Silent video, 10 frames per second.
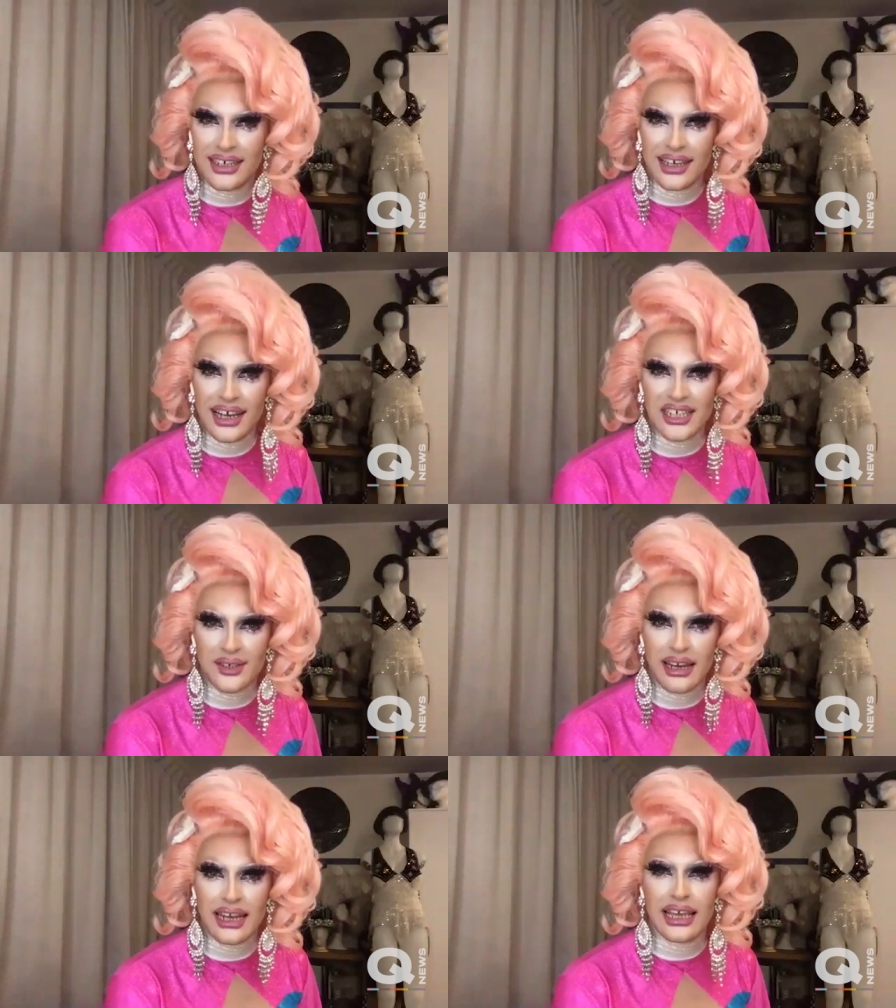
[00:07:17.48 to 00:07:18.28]
And she
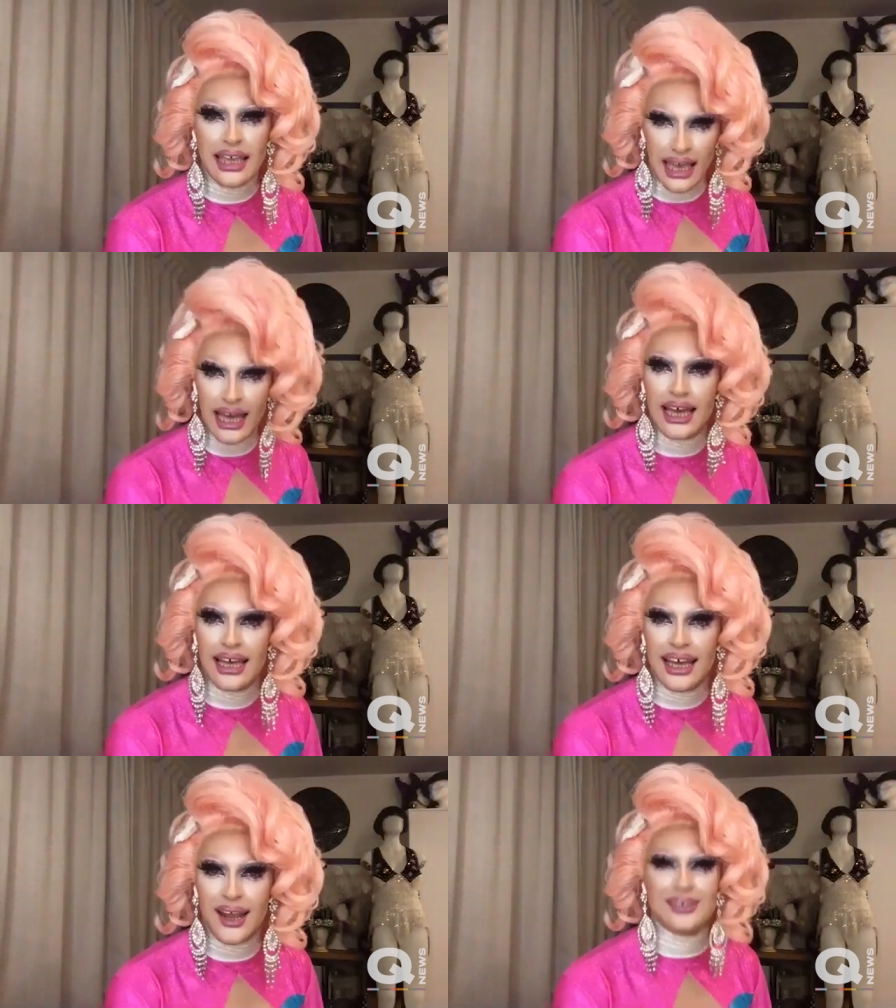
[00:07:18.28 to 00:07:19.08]
went, yeah.
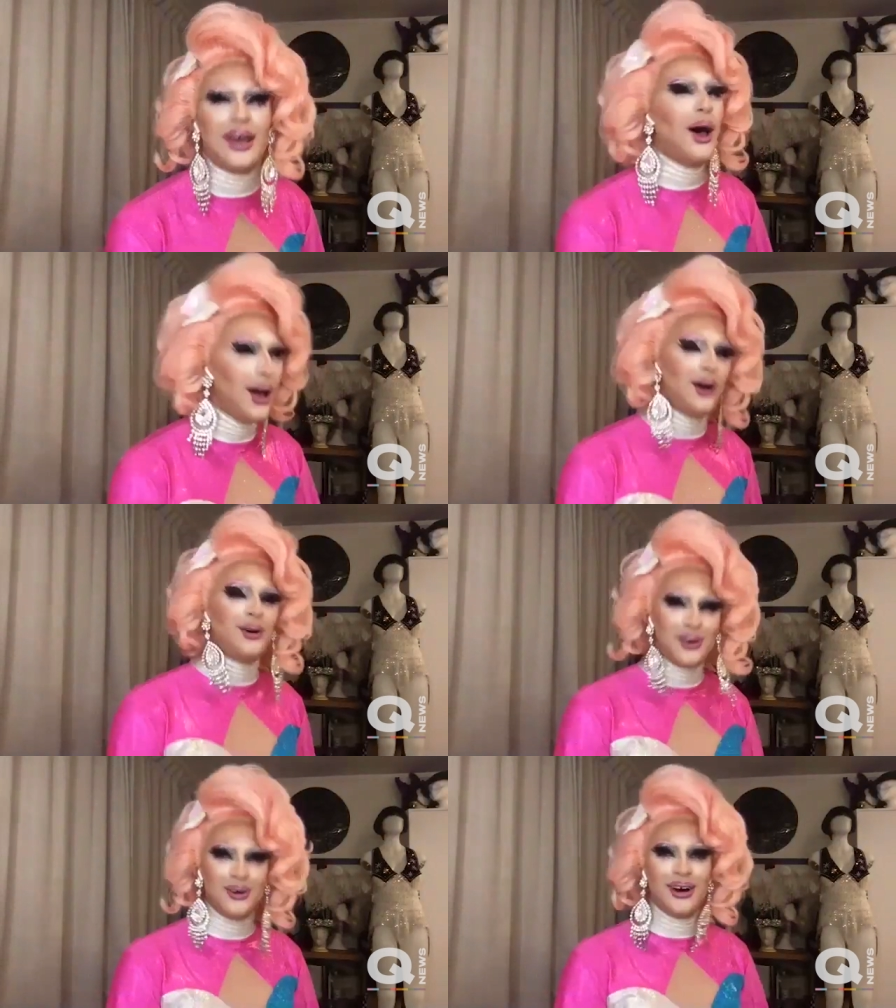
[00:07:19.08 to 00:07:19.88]
And I was like, oh,
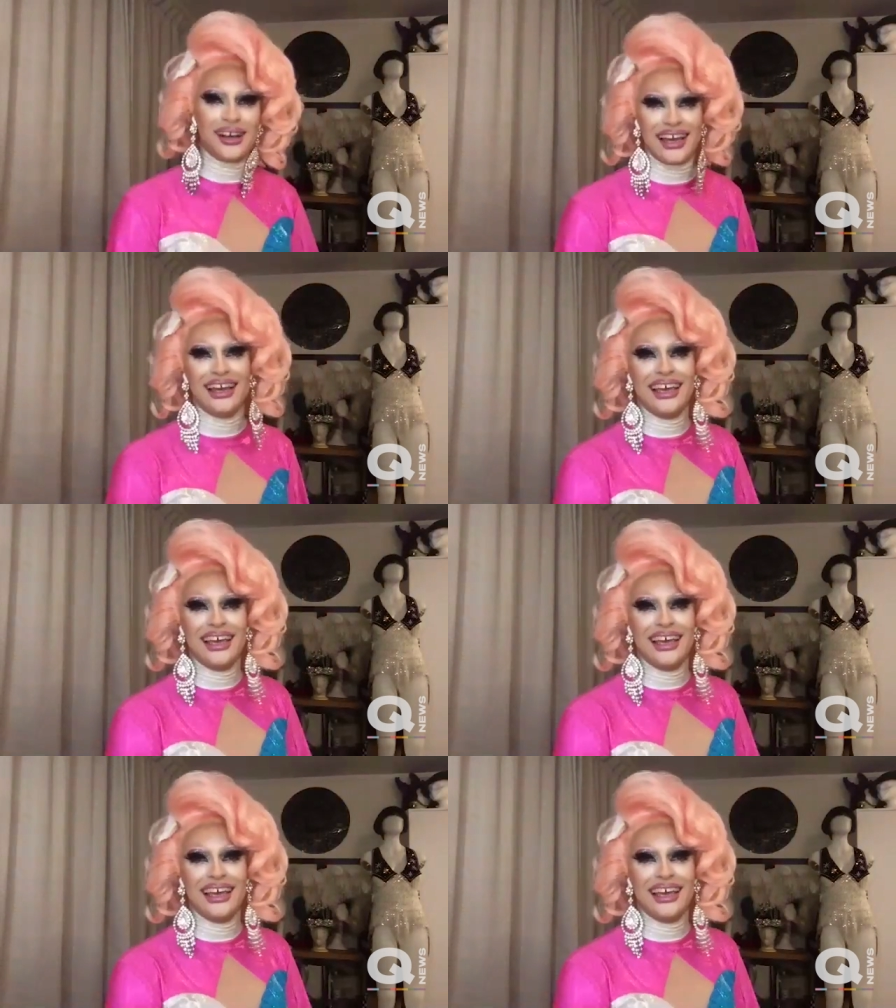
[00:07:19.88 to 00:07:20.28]
cool, okay.